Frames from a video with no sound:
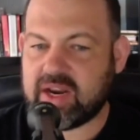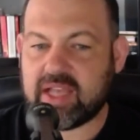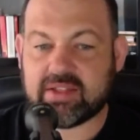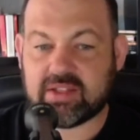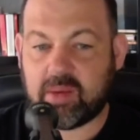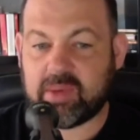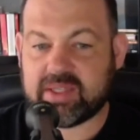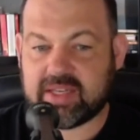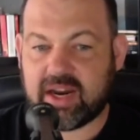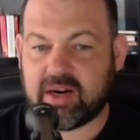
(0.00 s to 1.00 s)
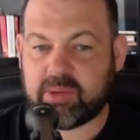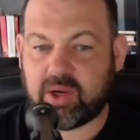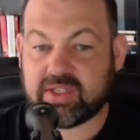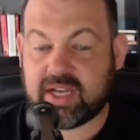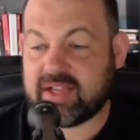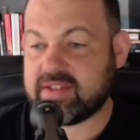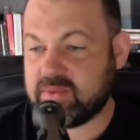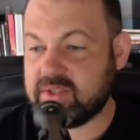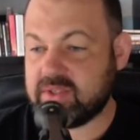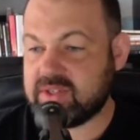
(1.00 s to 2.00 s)
And around this time, I'd started a
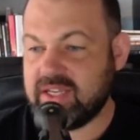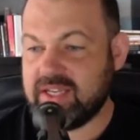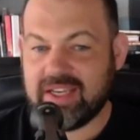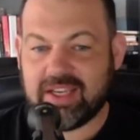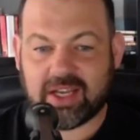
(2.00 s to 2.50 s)
podcast that was,